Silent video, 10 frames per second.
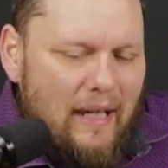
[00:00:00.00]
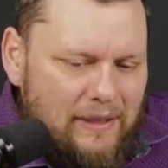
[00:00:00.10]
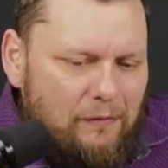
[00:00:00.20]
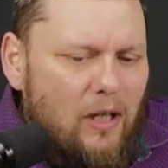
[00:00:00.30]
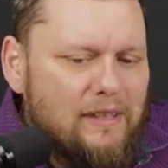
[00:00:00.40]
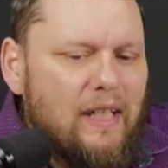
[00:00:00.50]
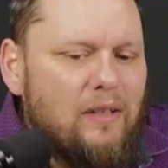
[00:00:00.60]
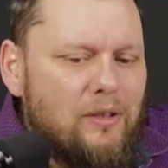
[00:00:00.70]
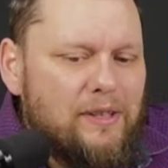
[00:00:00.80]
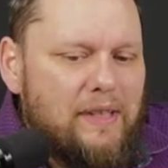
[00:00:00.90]
as far as I
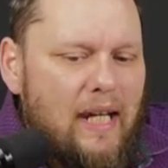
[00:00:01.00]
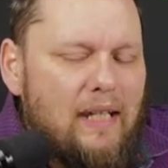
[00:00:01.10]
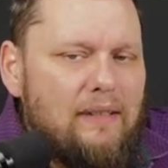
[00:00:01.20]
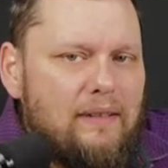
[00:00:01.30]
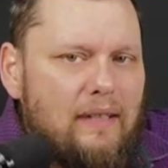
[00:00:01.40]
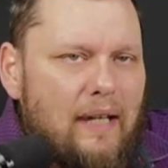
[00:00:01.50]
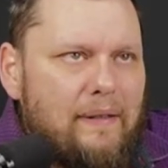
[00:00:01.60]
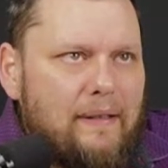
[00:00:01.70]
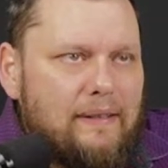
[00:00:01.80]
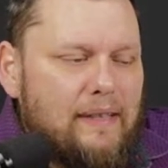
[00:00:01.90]
understand, I
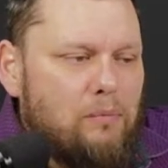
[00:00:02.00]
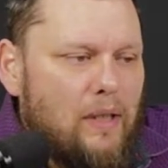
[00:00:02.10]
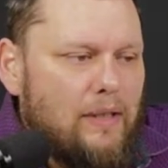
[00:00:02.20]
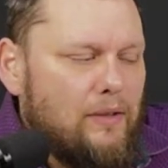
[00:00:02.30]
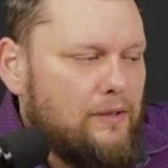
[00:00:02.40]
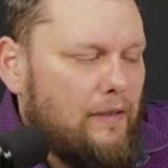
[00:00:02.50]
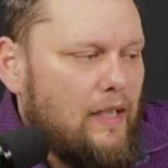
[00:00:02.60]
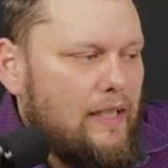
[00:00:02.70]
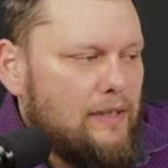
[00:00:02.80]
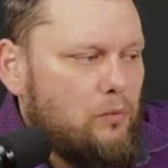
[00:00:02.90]
think this is one of those
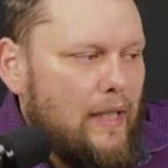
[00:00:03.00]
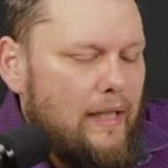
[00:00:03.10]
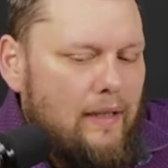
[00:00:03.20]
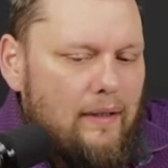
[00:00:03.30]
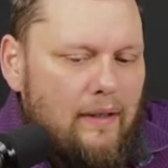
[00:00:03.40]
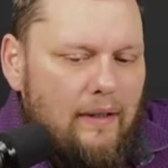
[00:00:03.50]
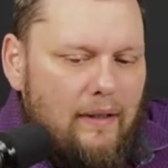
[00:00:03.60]
variants where